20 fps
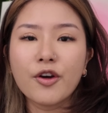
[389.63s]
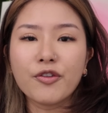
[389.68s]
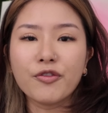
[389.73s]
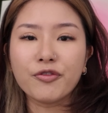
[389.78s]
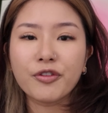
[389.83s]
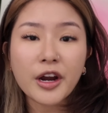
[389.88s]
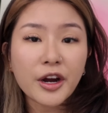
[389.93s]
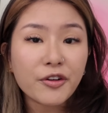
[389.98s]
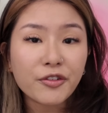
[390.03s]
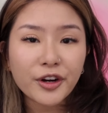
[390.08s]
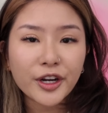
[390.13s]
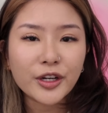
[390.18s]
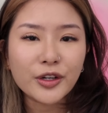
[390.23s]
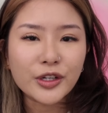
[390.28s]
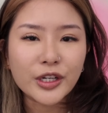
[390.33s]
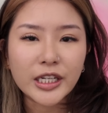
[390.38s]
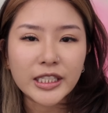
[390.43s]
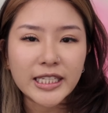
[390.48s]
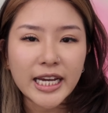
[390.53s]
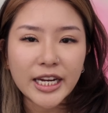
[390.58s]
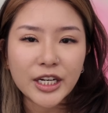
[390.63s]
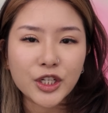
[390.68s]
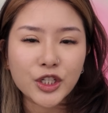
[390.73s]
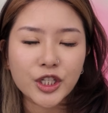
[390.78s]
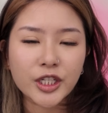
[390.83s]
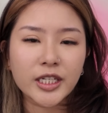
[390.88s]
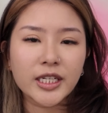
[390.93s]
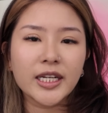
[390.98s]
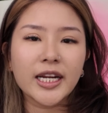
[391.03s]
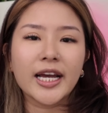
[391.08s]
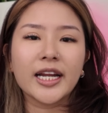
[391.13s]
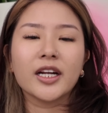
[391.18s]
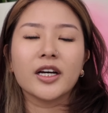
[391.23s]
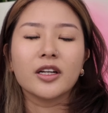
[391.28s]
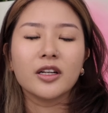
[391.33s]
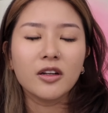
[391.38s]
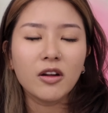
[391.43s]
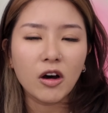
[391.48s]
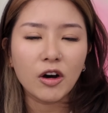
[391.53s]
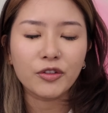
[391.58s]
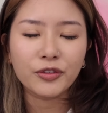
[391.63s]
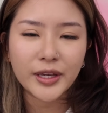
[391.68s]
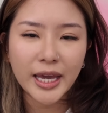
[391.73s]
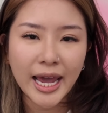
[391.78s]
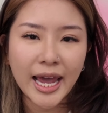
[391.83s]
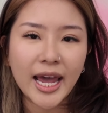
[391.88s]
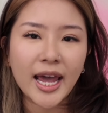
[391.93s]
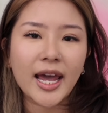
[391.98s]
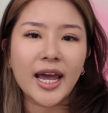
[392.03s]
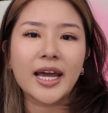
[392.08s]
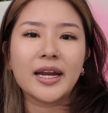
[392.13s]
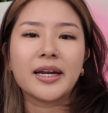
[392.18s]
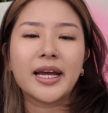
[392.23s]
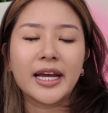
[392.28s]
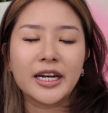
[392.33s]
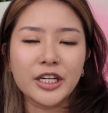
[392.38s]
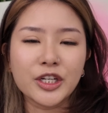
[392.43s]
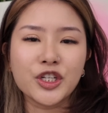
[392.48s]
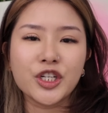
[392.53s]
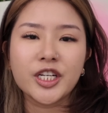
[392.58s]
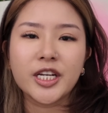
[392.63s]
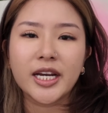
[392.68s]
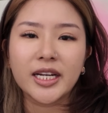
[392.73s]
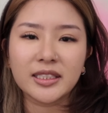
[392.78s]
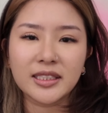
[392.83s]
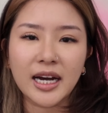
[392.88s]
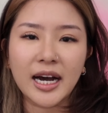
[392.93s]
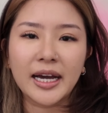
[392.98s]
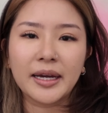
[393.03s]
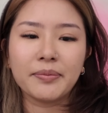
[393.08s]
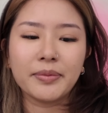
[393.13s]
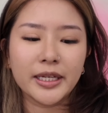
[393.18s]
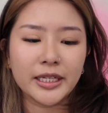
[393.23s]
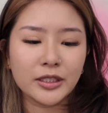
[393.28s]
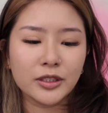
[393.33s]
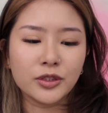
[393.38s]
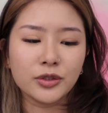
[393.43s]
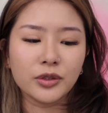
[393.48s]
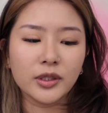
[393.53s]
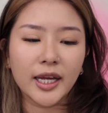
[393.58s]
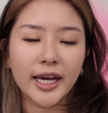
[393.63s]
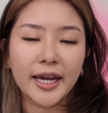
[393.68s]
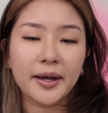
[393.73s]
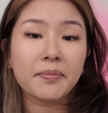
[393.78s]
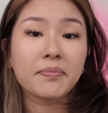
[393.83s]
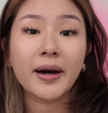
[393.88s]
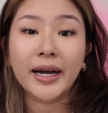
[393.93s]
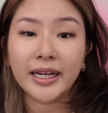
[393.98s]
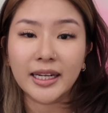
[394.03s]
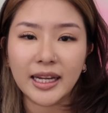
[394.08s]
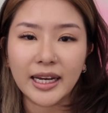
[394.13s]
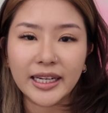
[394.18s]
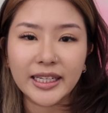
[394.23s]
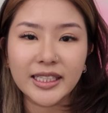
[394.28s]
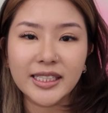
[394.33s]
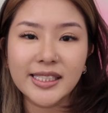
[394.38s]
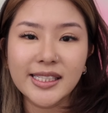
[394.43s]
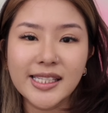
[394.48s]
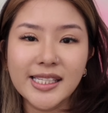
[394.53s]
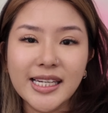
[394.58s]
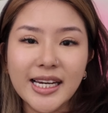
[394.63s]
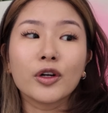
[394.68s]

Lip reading: very, very good attention and a lot of care and energy and time into like my clients.